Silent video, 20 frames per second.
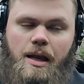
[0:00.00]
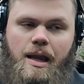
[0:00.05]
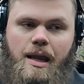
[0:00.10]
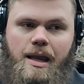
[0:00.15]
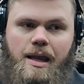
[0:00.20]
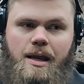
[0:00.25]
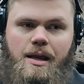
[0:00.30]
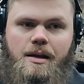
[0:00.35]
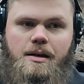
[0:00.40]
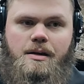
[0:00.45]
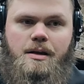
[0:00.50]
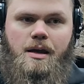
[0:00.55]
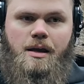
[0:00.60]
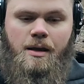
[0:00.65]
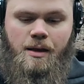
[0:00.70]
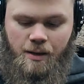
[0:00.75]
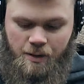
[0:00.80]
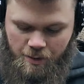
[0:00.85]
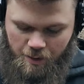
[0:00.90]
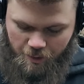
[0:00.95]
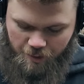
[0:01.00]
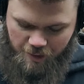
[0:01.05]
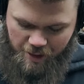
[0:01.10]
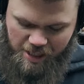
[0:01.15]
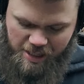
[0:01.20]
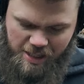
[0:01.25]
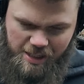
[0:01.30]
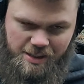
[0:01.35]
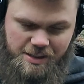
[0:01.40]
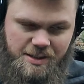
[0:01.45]
And the
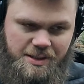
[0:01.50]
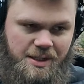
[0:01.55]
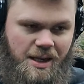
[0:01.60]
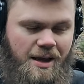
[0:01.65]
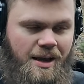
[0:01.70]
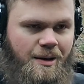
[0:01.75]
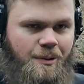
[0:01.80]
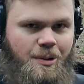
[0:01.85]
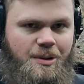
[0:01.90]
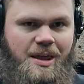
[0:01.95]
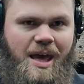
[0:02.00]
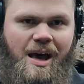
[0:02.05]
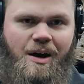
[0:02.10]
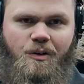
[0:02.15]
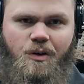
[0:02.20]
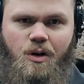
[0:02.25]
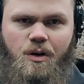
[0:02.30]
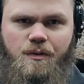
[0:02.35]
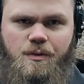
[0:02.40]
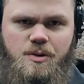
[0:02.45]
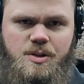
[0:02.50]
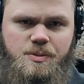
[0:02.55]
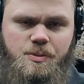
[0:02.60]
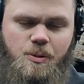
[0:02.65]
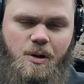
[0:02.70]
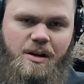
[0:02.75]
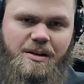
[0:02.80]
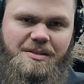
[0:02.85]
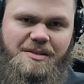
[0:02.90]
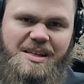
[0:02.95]
thing is, with how
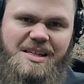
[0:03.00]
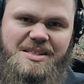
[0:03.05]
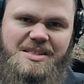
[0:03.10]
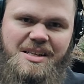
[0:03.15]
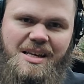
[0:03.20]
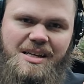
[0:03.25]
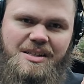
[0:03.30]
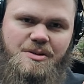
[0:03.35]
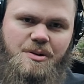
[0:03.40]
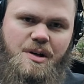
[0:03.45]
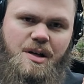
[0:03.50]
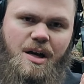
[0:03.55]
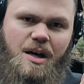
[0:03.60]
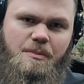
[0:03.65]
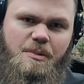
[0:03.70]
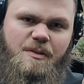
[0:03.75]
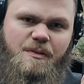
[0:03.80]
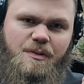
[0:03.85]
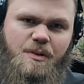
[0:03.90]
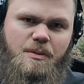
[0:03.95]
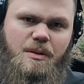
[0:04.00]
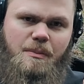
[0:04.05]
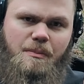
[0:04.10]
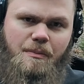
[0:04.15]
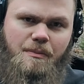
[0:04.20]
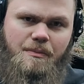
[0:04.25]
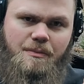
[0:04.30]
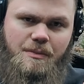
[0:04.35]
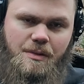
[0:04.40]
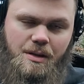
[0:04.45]
oversprung these things are coming from the